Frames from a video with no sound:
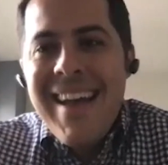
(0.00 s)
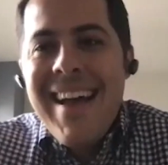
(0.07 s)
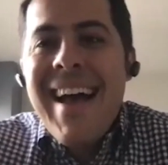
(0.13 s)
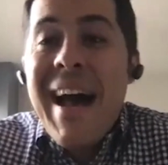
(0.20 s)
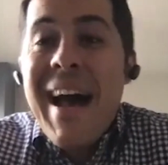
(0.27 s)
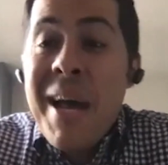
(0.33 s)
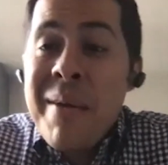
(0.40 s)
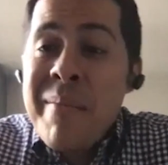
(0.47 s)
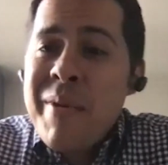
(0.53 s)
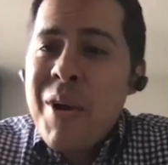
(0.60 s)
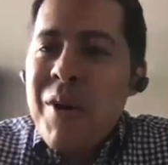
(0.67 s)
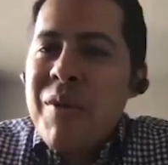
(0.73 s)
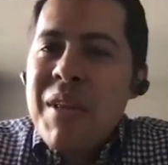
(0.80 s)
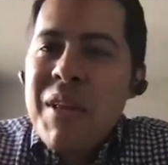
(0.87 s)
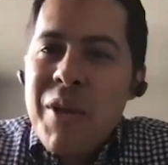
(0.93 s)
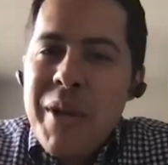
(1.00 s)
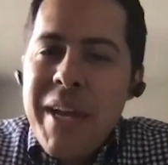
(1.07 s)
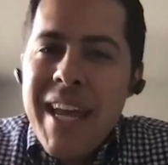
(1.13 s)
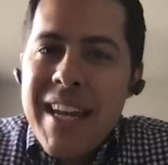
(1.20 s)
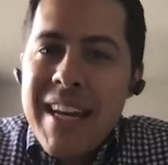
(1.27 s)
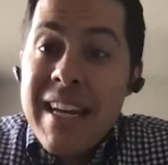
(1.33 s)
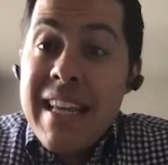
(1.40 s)
I'm currently
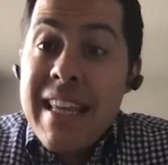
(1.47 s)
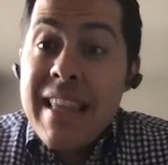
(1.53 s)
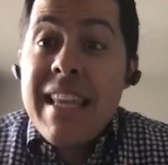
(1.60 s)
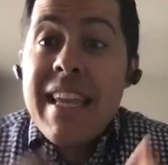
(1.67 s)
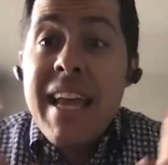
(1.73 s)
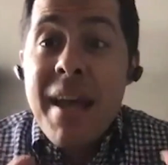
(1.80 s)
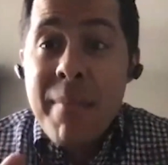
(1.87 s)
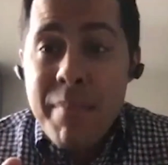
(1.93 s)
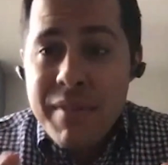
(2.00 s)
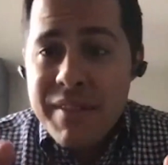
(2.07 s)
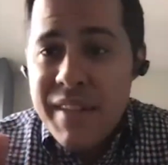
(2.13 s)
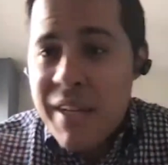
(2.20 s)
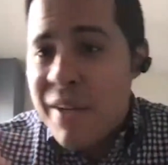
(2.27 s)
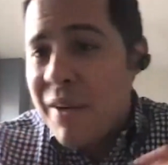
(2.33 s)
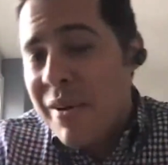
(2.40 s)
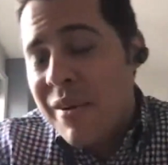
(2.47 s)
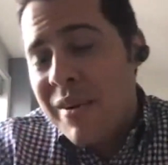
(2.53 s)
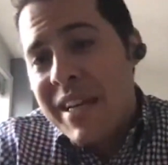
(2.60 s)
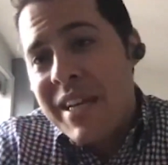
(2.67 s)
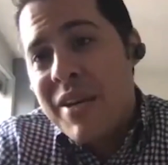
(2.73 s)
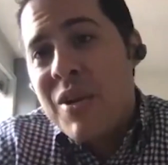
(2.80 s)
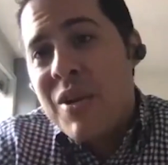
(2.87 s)
located in the epicenter
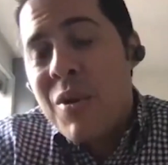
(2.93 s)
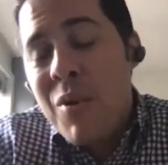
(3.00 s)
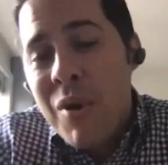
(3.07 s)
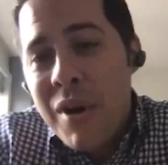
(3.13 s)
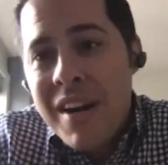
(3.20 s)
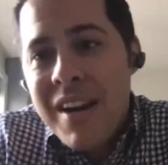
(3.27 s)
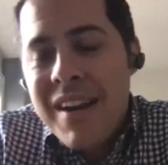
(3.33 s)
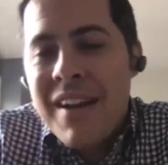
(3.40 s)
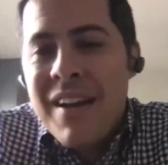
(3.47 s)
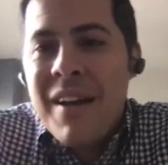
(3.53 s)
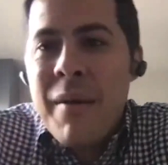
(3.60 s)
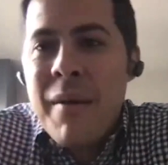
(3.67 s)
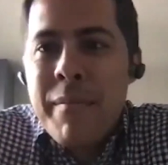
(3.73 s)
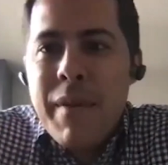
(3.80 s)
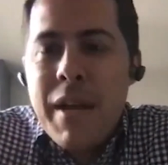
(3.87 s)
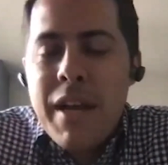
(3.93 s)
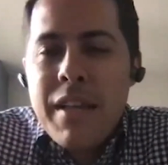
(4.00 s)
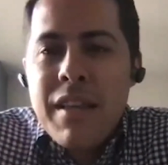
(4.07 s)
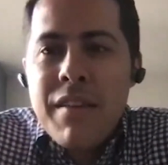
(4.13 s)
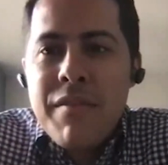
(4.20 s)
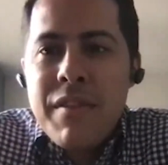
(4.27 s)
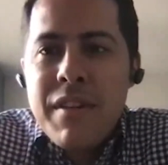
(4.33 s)
in New York. I live in